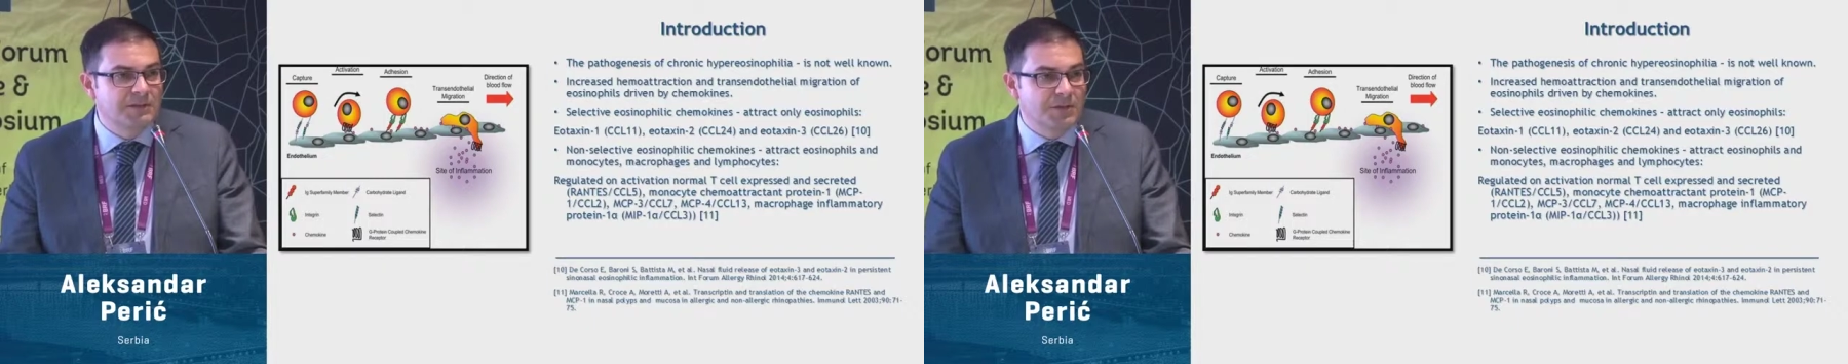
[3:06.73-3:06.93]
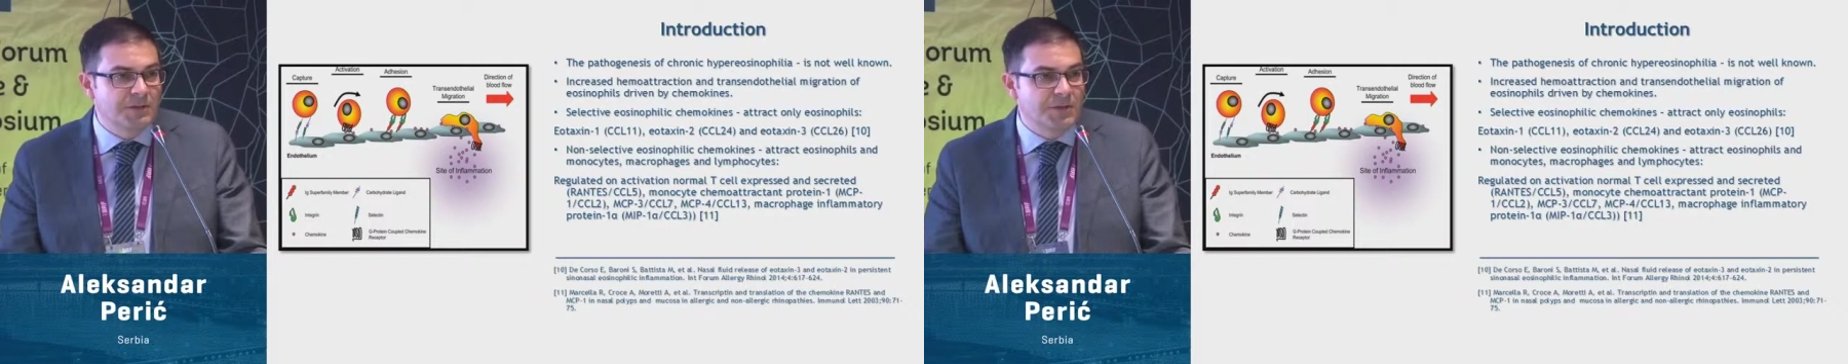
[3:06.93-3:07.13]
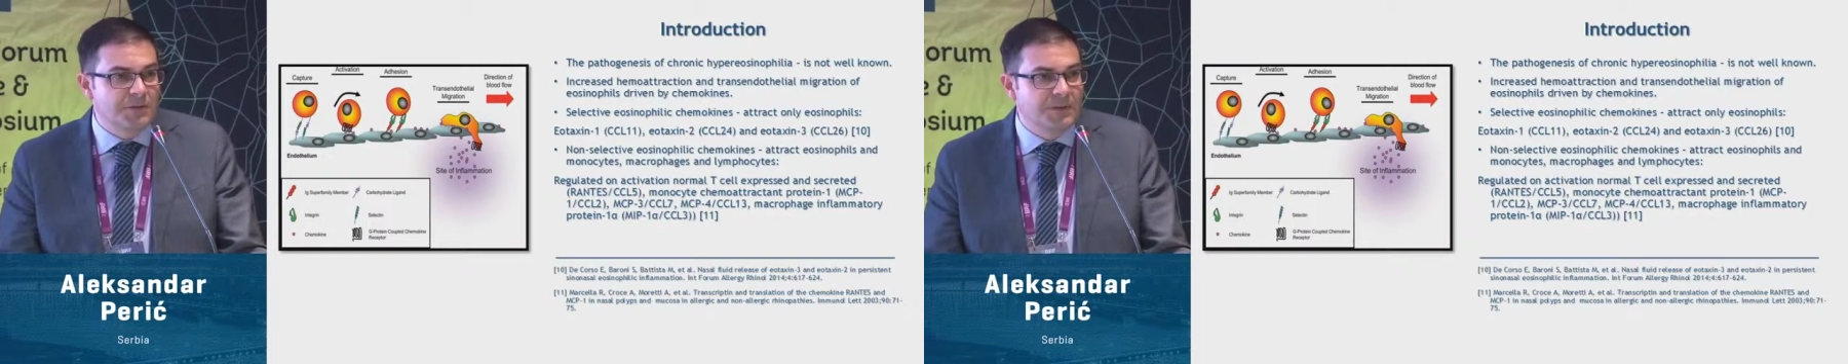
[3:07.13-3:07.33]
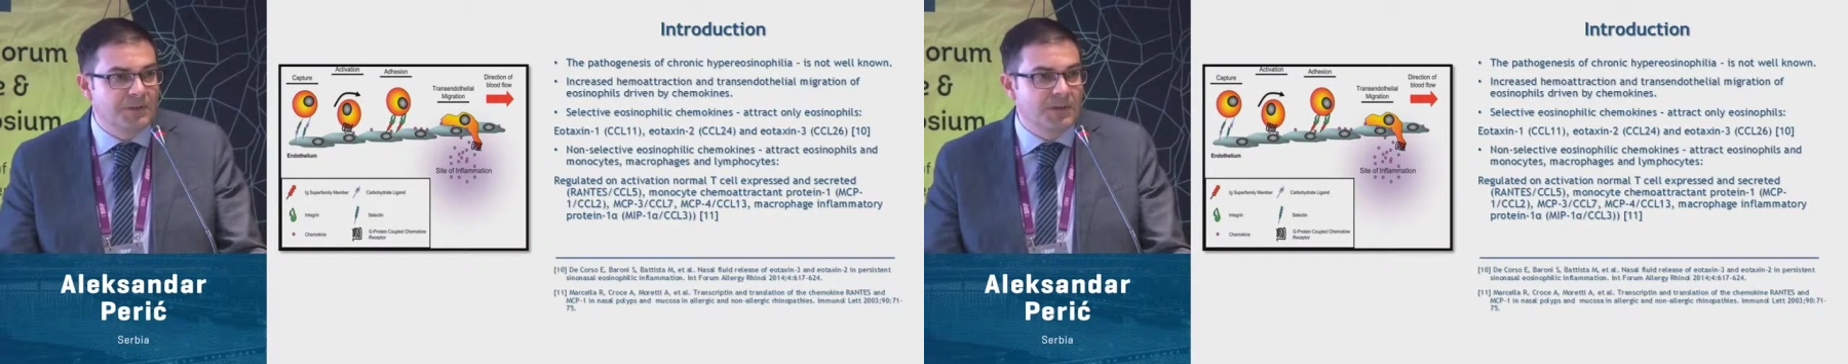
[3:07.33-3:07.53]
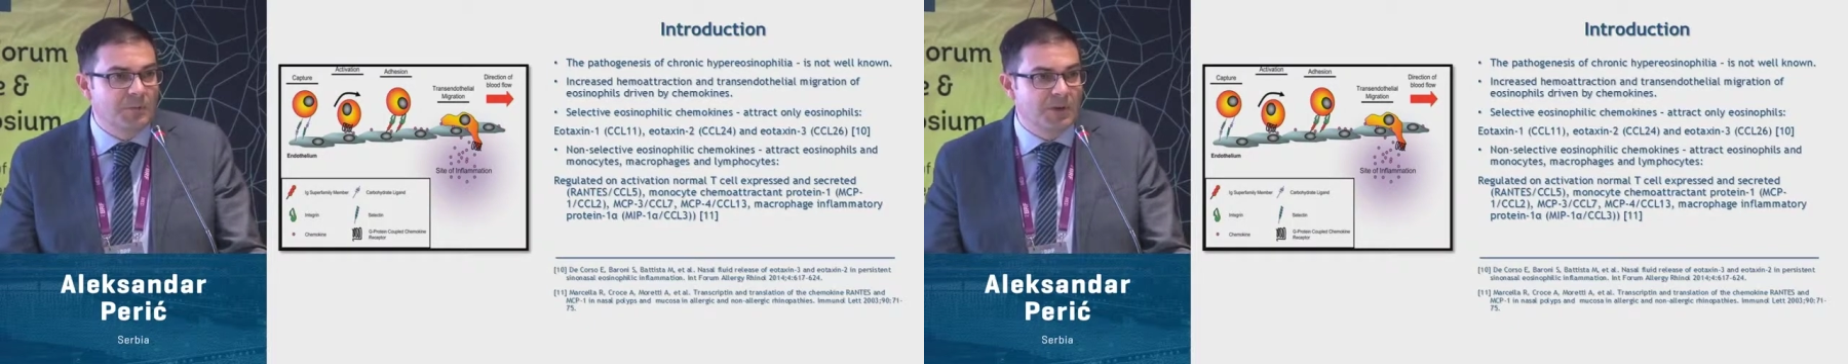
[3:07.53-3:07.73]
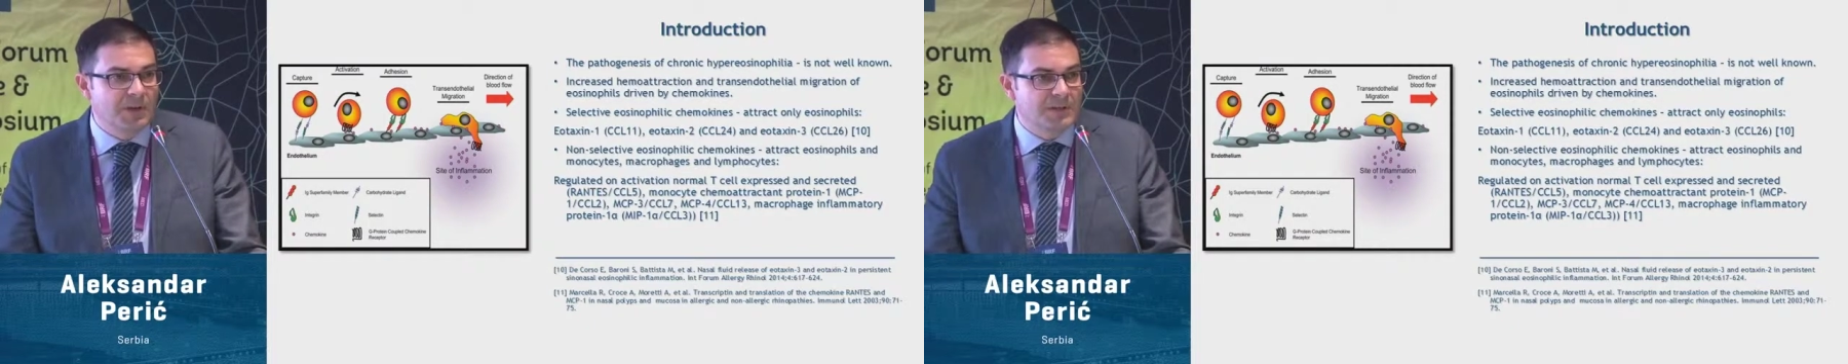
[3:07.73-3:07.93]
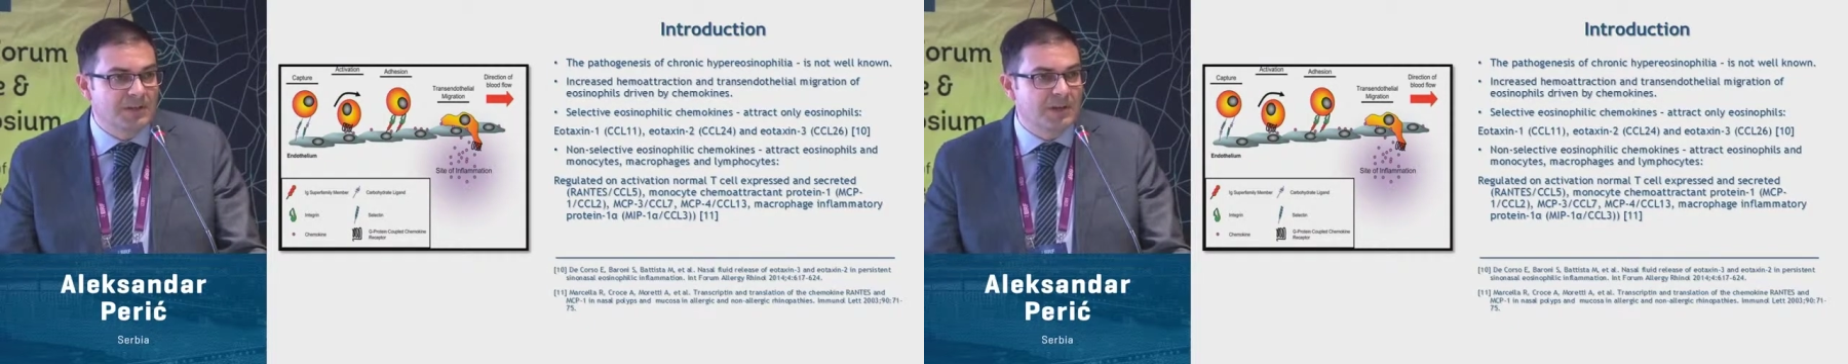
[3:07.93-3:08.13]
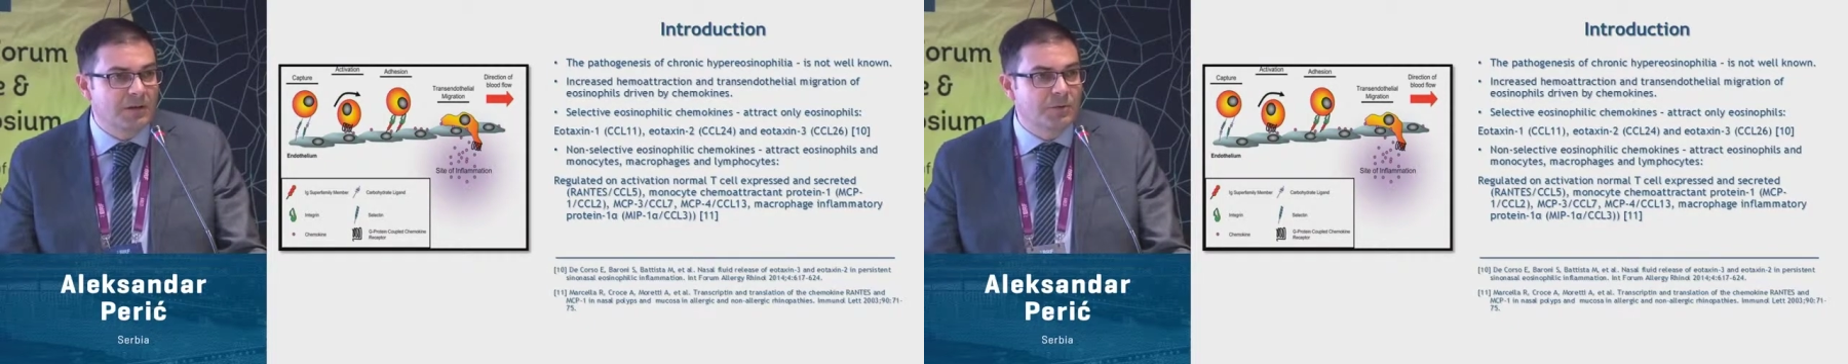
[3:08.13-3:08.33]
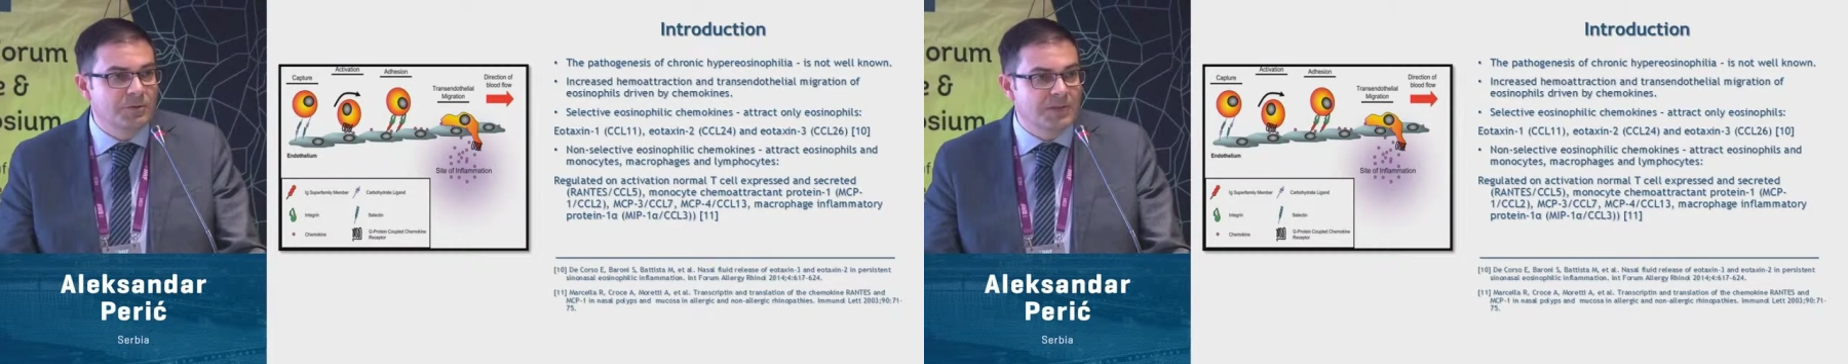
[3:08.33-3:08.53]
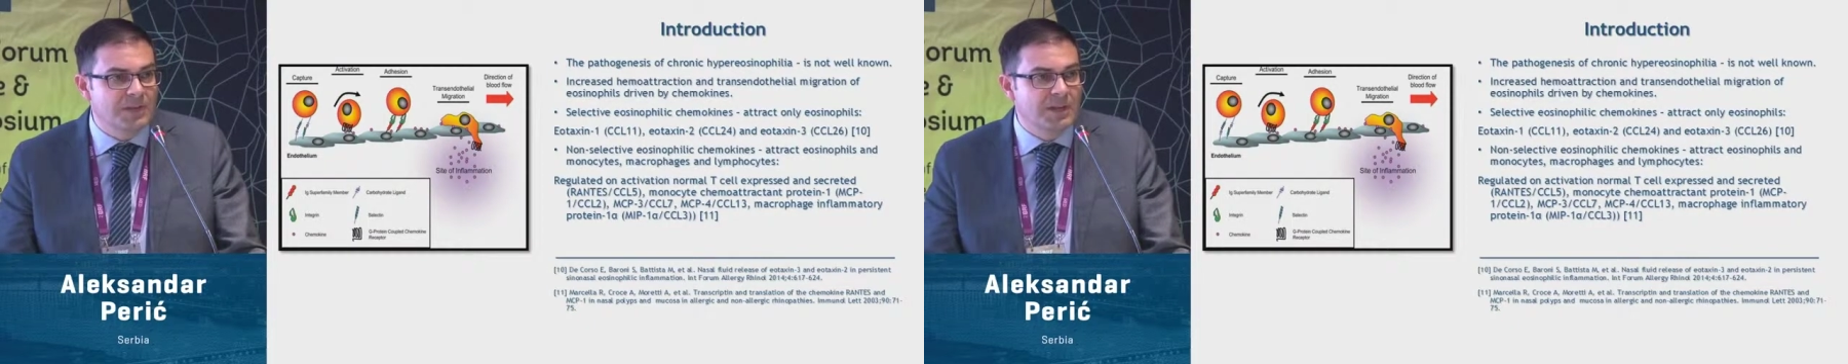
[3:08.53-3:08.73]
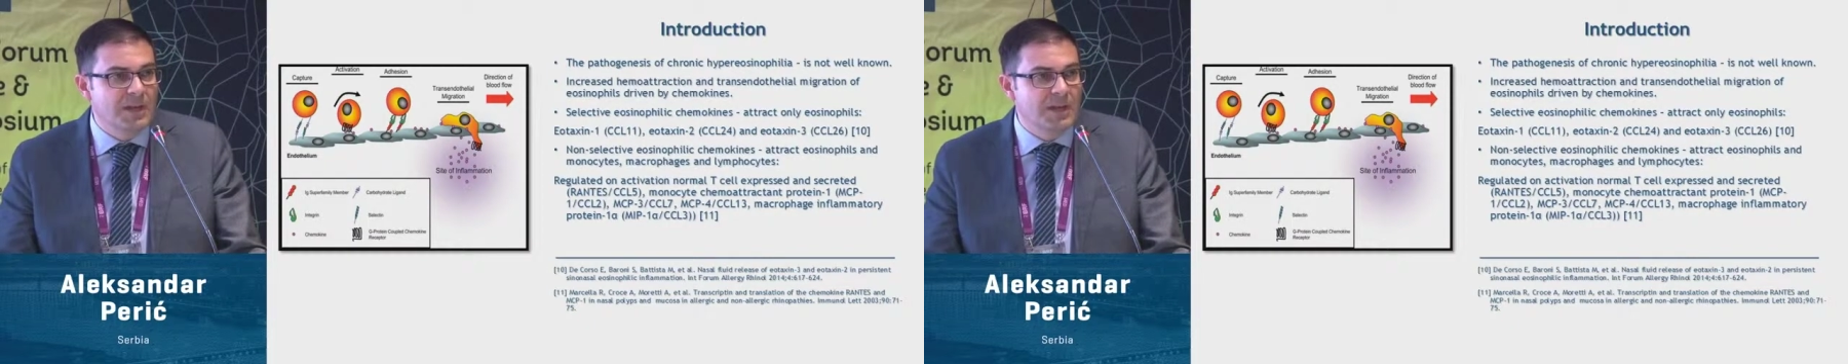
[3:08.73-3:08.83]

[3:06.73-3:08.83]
eosinophilic chemokines, including